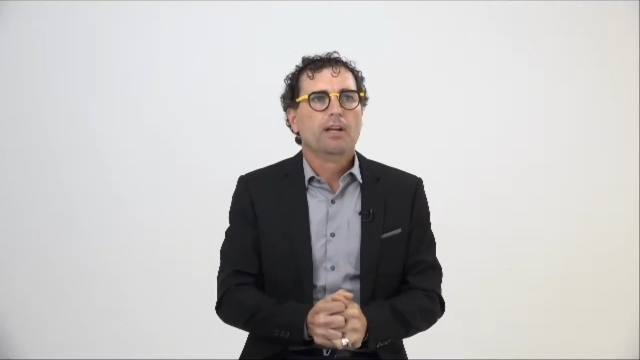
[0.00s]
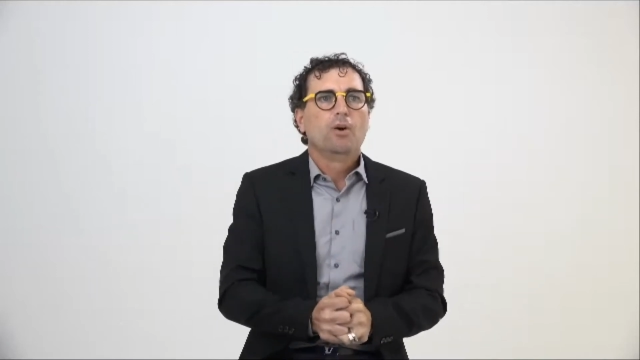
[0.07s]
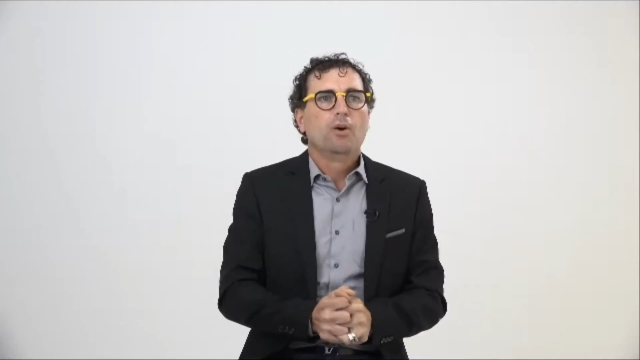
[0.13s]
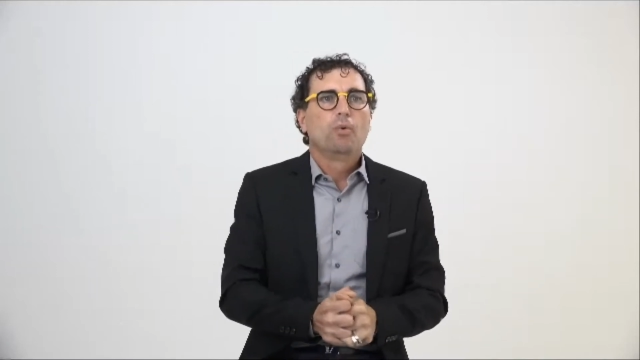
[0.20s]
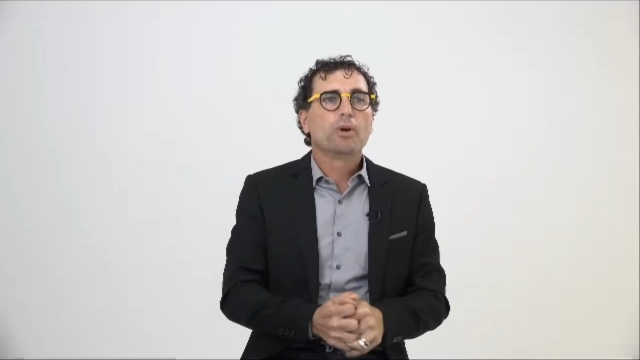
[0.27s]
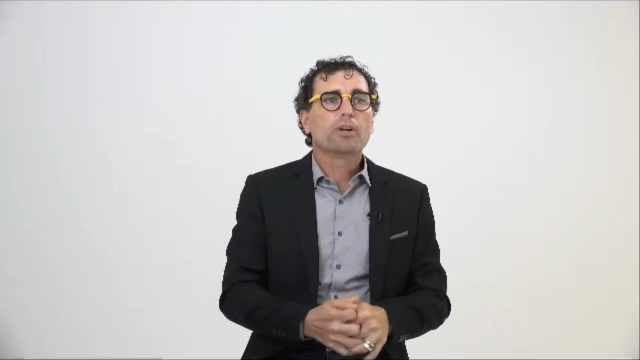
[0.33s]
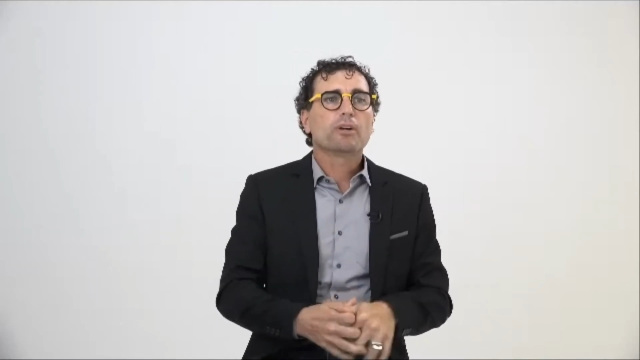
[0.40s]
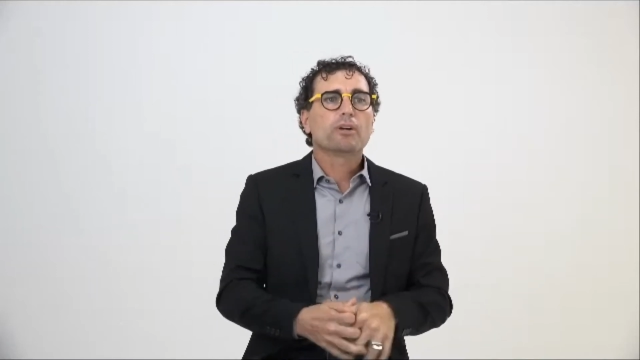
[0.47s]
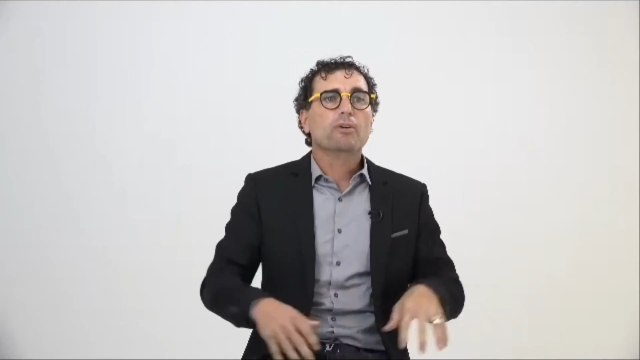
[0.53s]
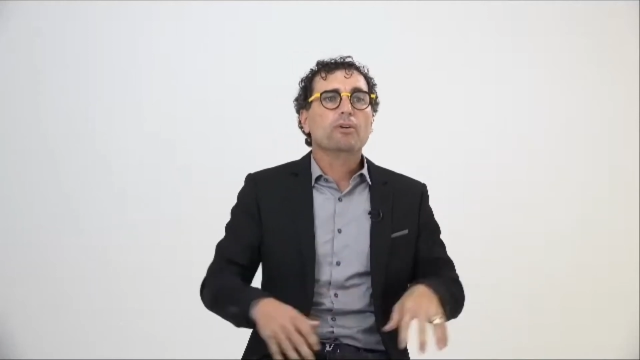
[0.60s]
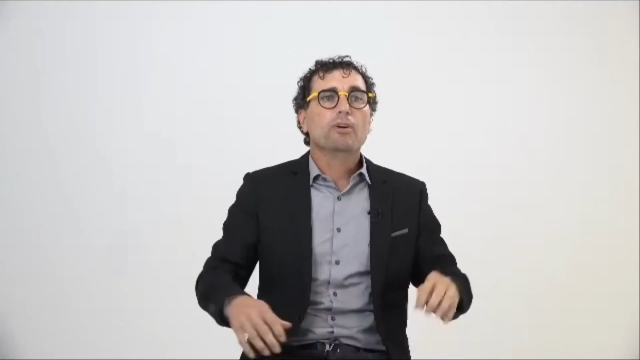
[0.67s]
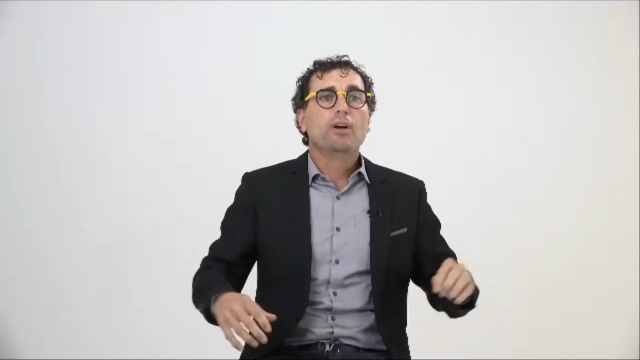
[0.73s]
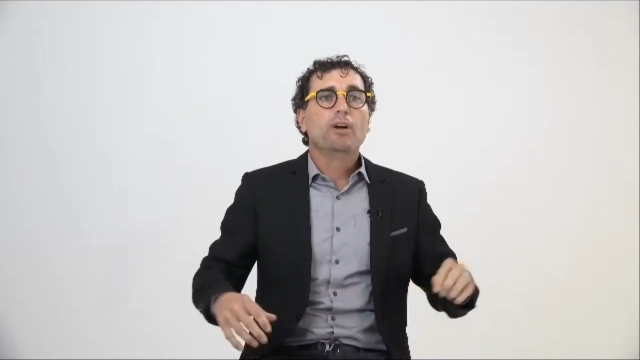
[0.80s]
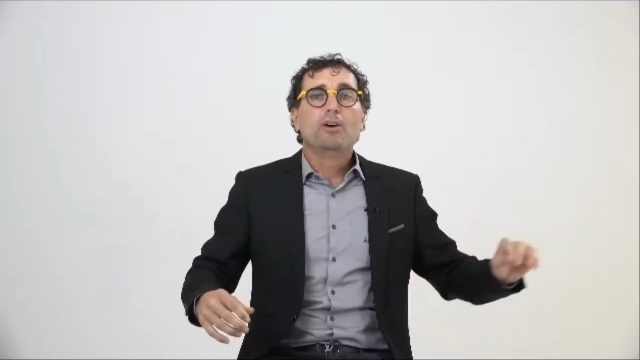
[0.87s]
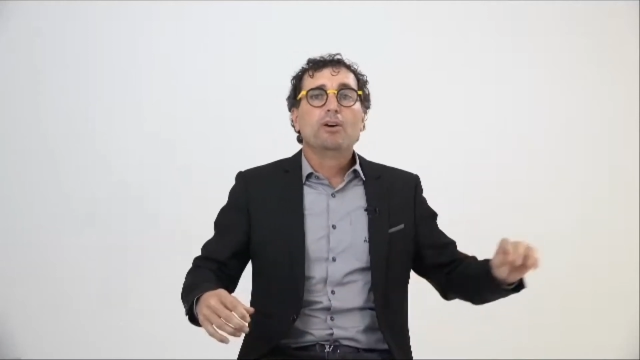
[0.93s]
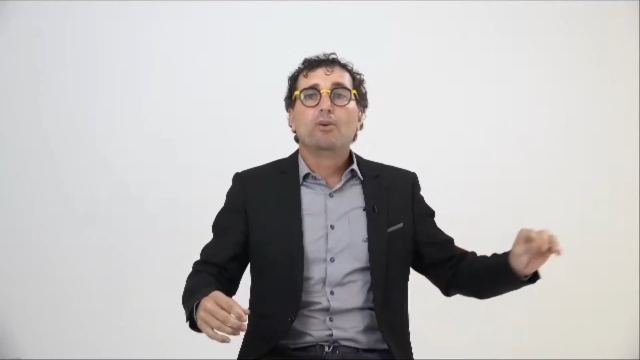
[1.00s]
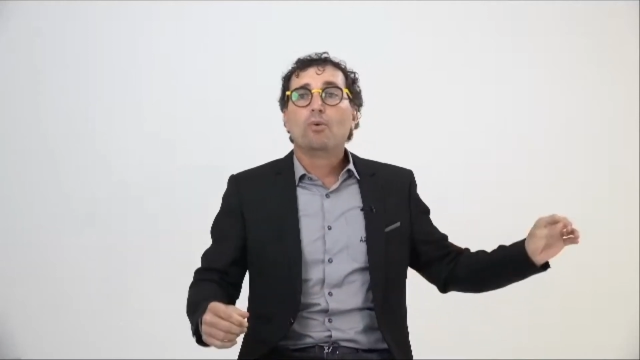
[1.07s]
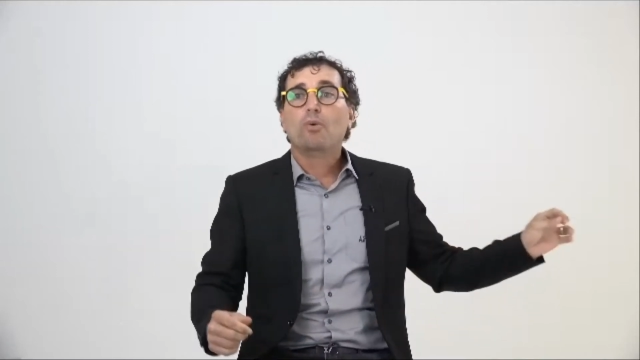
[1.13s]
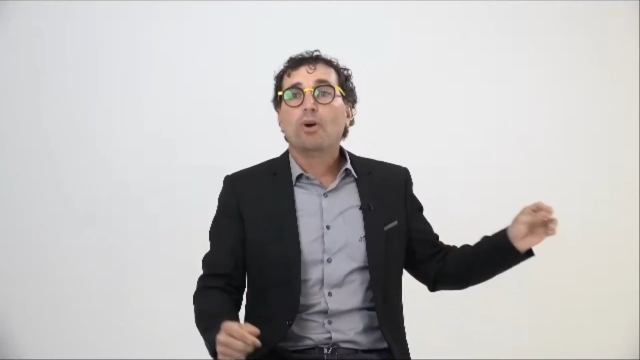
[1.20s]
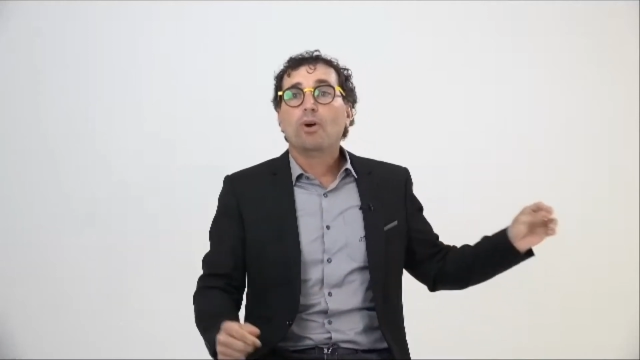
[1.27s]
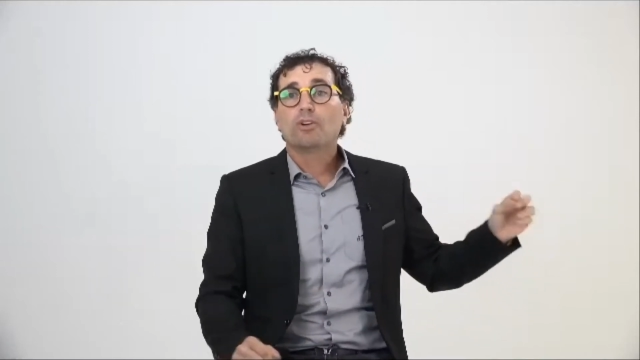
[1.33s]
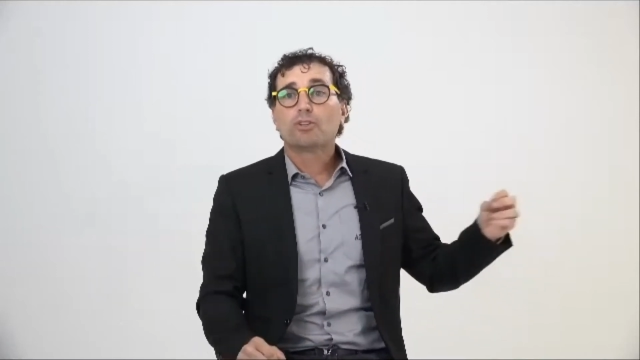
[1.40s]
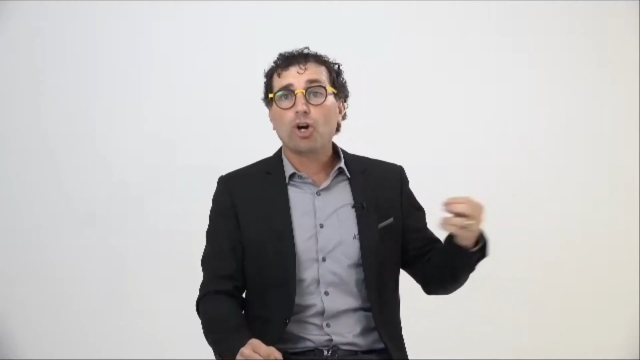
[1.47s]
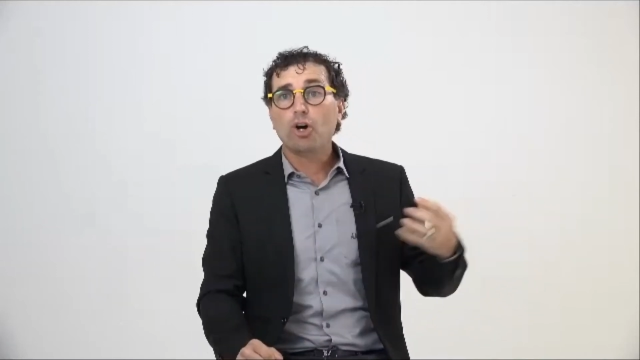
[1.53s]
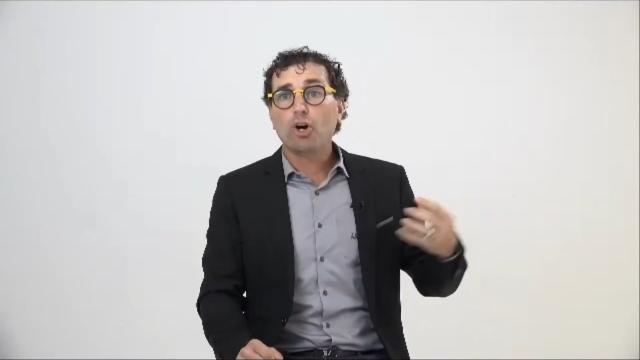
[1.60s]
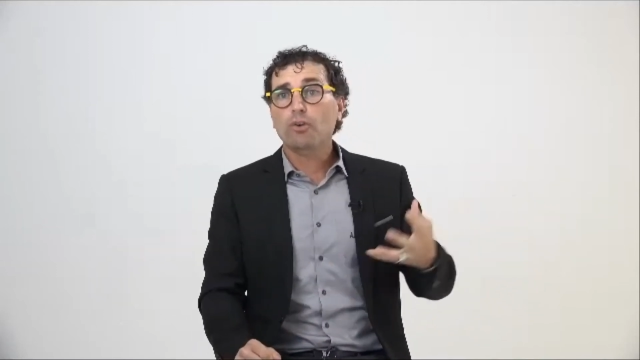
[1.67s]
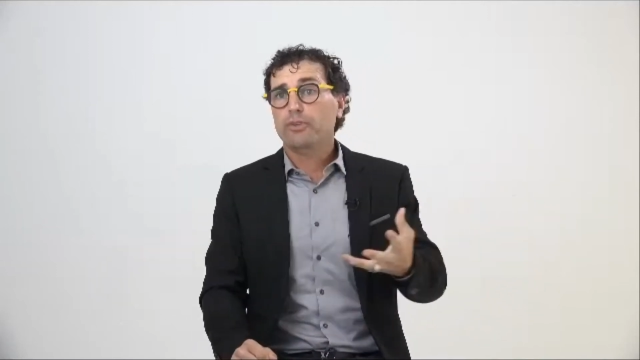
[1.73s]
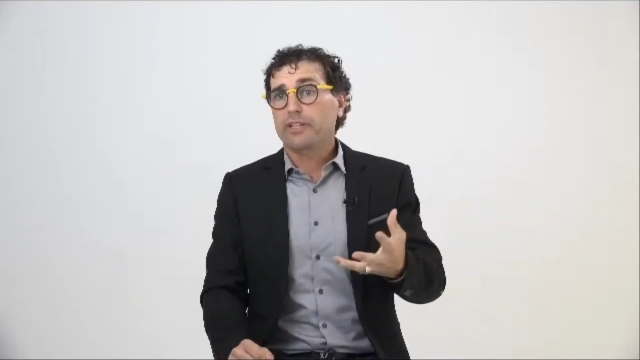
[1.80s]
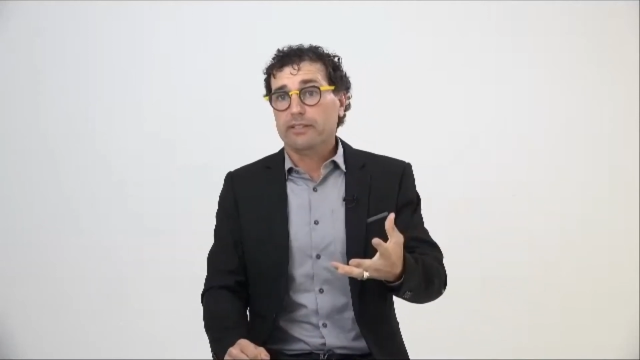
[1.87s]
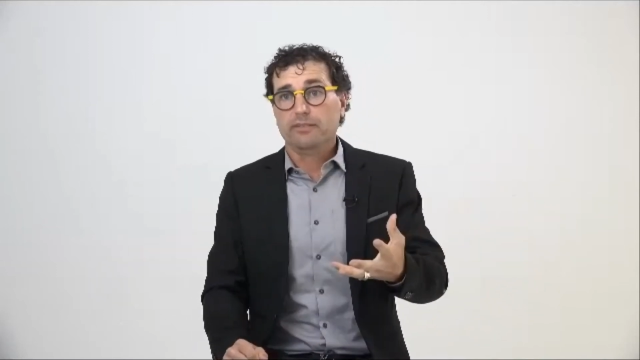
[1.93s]

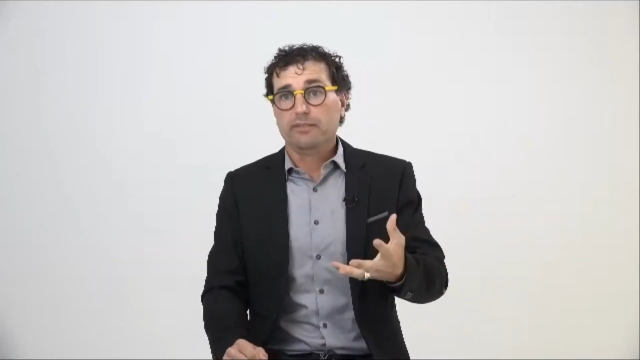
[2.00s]
COVID,